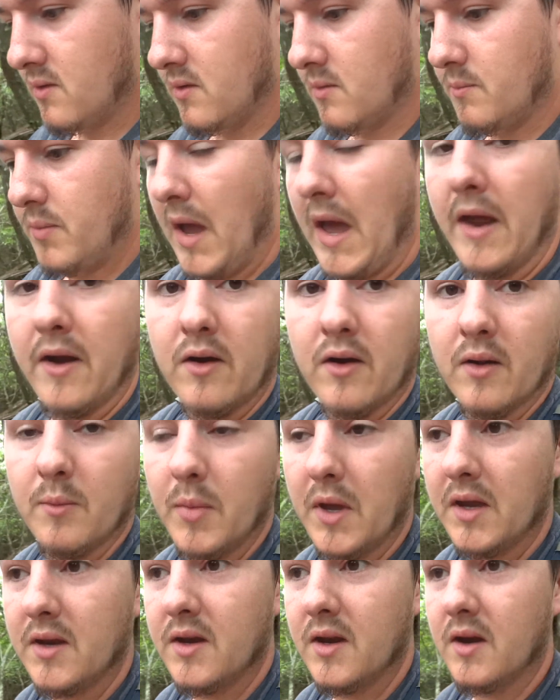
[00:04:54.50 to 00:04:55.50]
pattern a
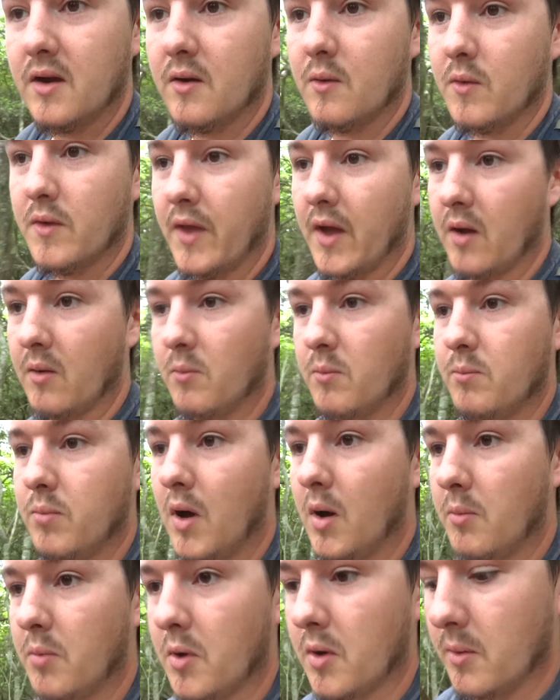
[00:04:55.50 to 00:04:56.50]
big deer without
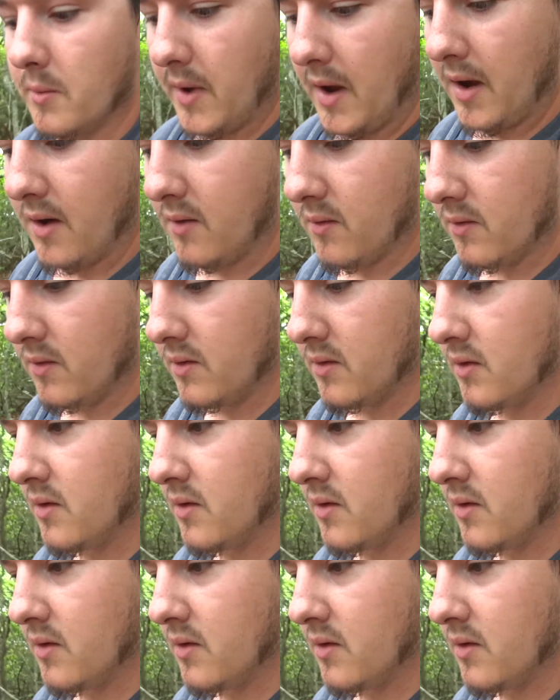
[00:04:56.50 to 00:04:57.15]
bumping them out.